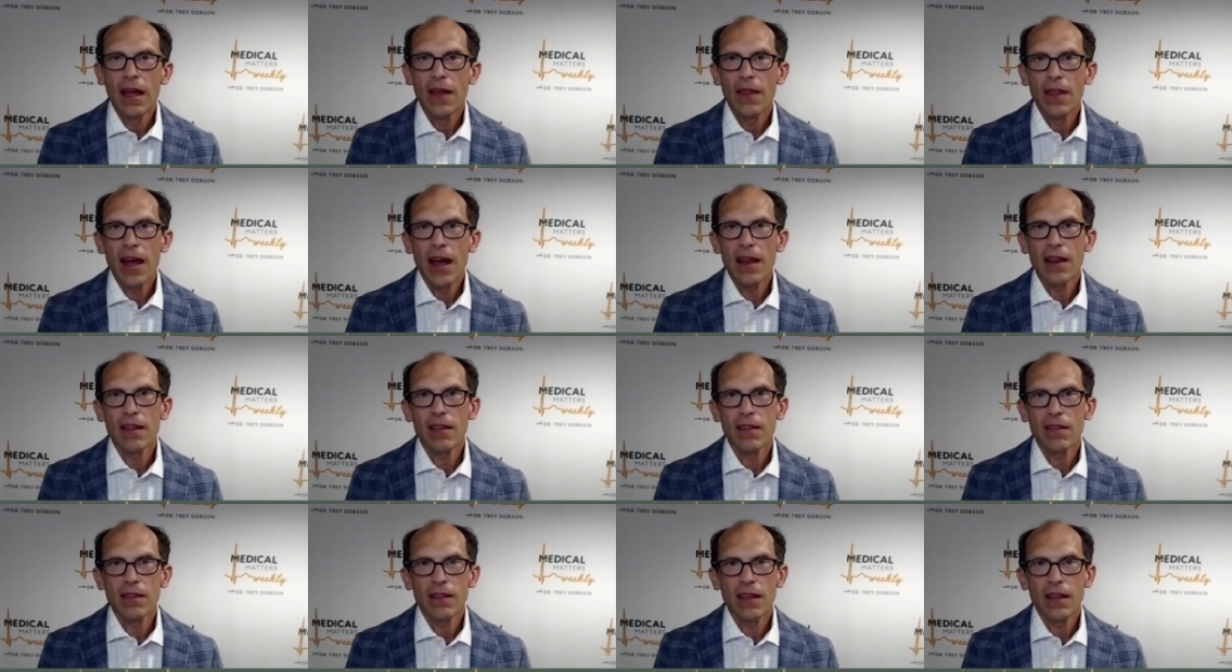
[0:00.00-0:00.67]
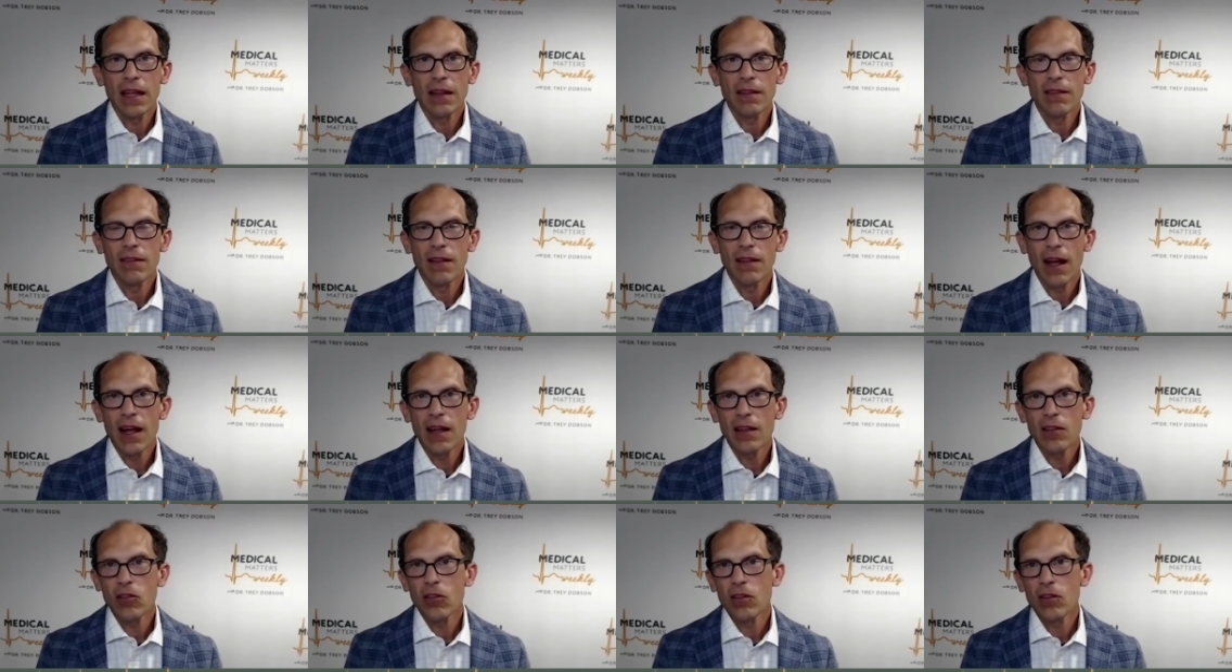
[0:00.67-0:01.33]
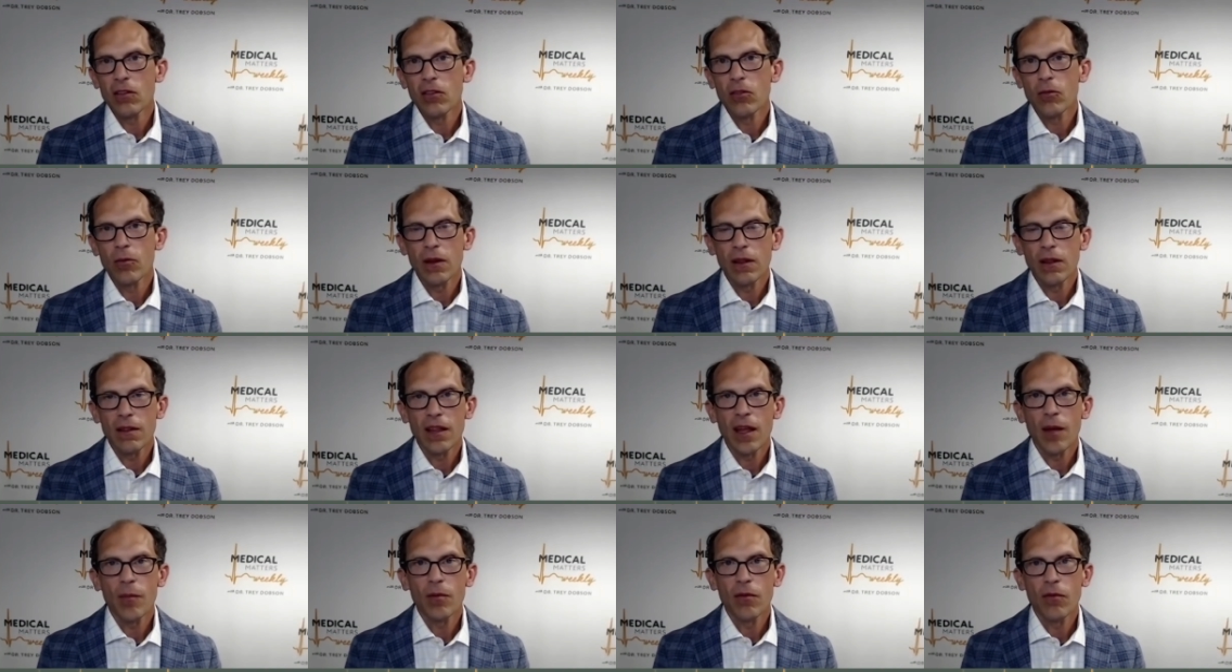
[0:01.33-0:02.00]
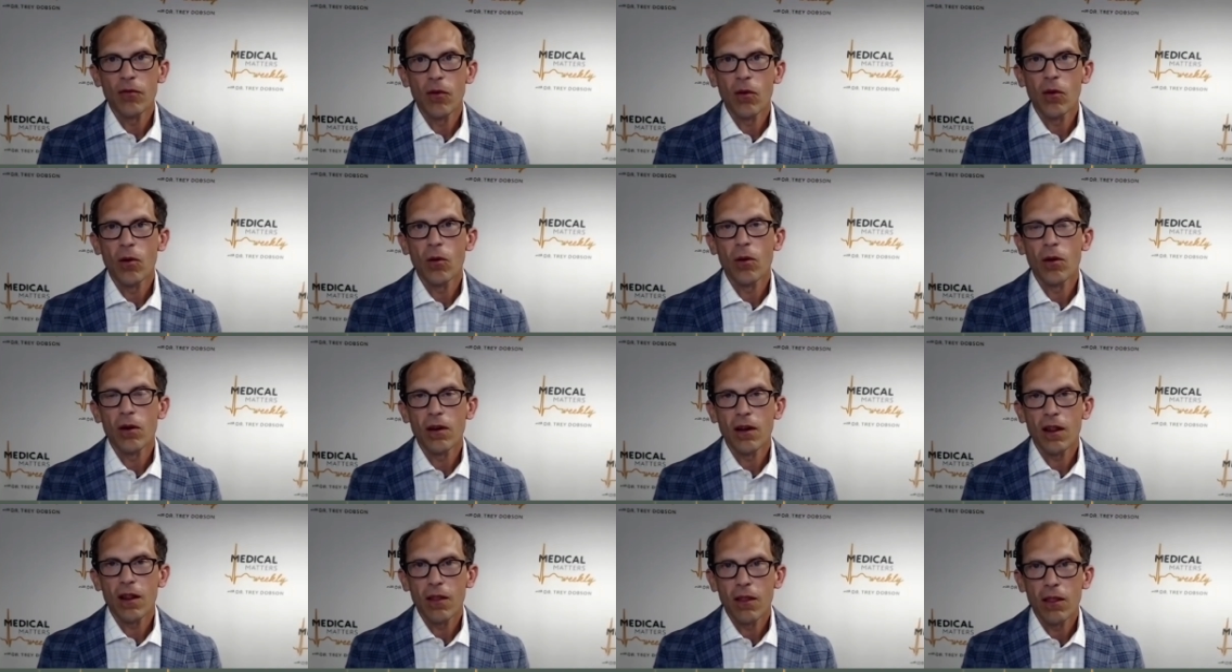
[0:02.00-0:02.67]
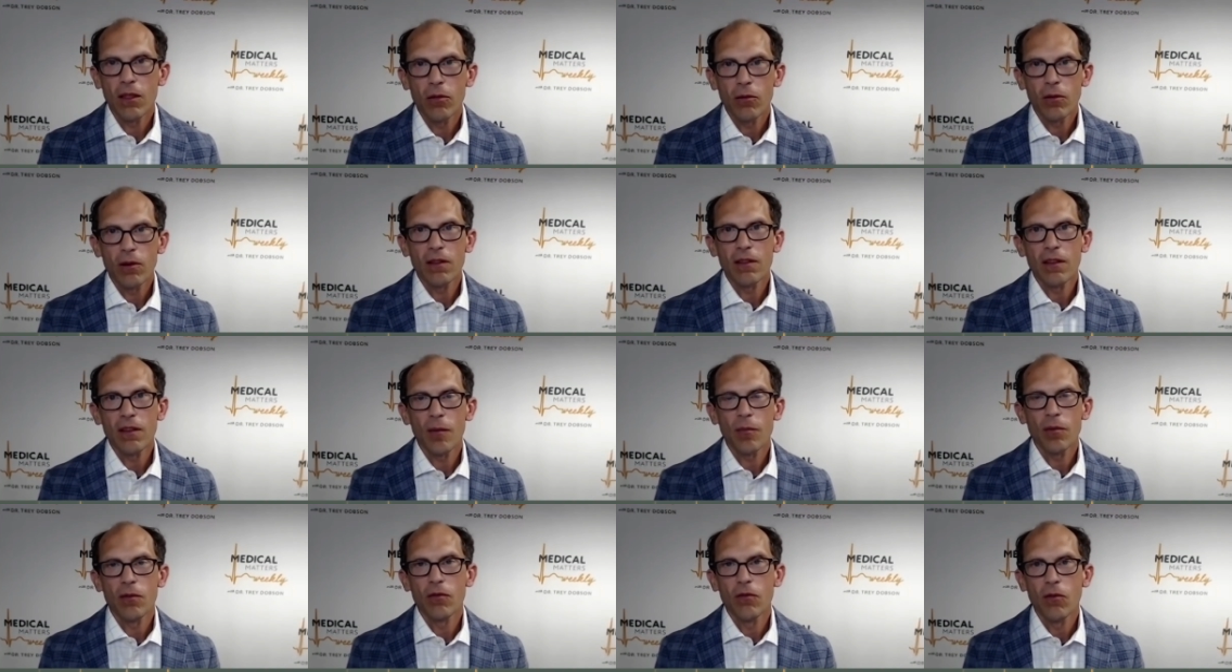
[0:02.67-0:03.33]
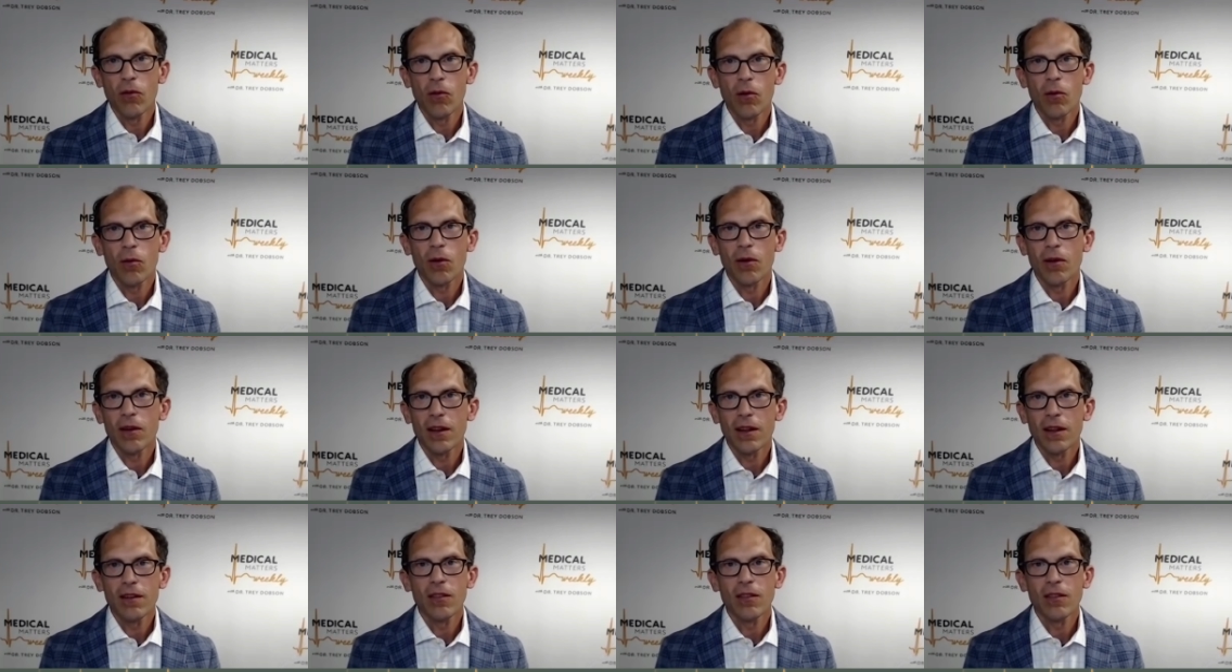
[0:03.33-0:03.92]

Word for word: And that is, it's not just three steps forward and then three steps forward.